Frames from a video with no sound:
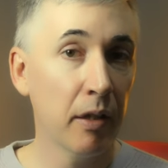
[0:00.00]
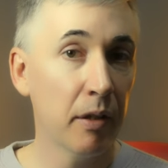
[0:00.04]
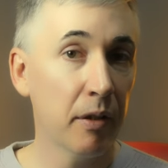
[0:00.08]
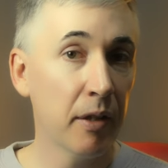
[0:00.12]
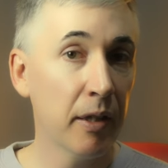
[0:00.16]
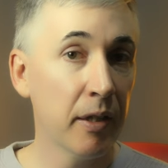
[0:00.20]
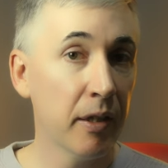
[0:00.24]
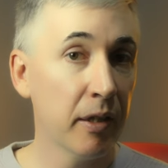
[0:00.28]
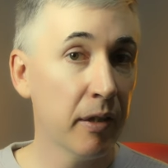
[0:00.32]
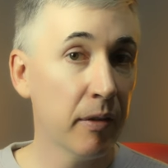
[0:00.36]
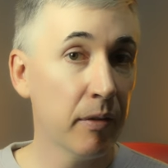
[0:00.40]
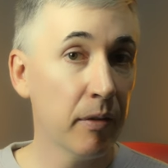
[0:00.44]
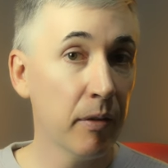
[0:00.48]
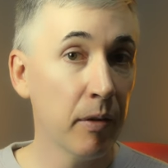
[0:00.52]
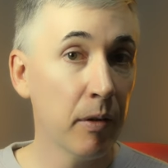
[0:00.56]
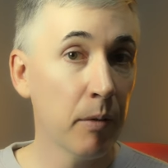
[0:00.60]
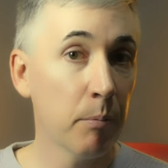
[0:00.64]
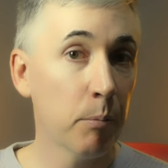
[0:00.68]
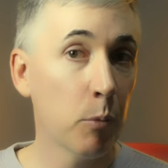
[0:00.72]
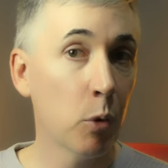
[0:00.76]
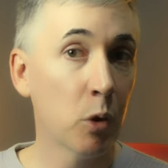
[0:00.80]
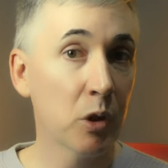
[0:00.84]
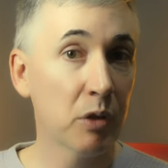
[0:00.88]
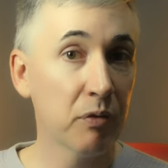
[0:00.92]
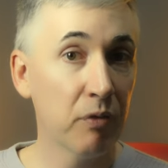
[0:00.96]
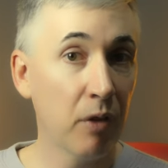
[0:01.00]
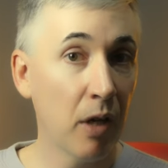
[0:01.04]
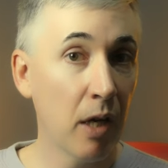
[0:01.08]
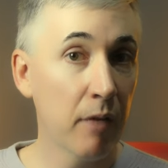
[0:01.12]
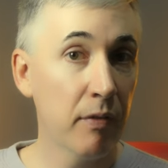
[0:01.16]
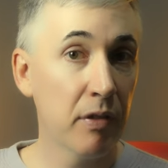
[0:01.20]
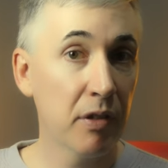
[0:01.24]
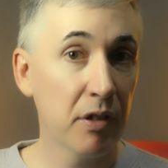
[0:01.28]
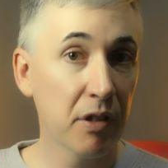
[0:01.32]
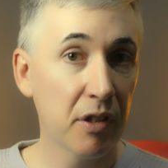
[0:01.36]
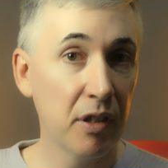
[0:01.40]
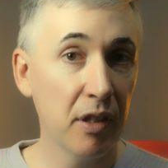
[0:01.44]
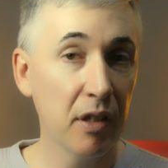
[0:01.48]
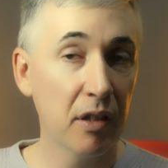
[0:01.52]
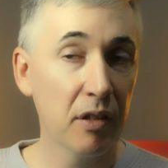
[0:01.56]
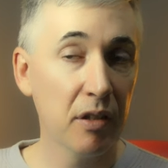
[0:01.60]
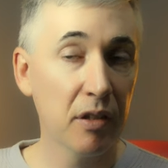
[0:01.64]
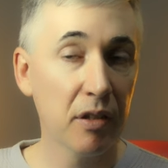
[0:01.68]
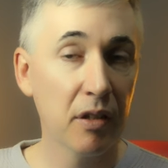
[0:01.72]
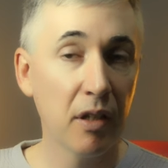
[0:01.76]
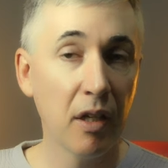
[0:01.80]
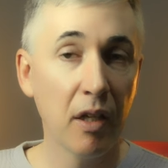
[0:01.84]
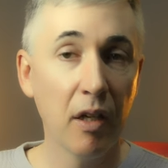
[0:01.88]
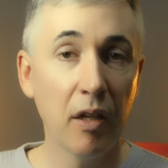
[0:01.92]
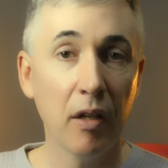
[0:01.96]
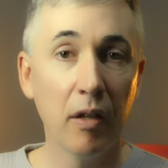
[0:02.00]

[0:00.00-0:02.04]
than books 5 and 6,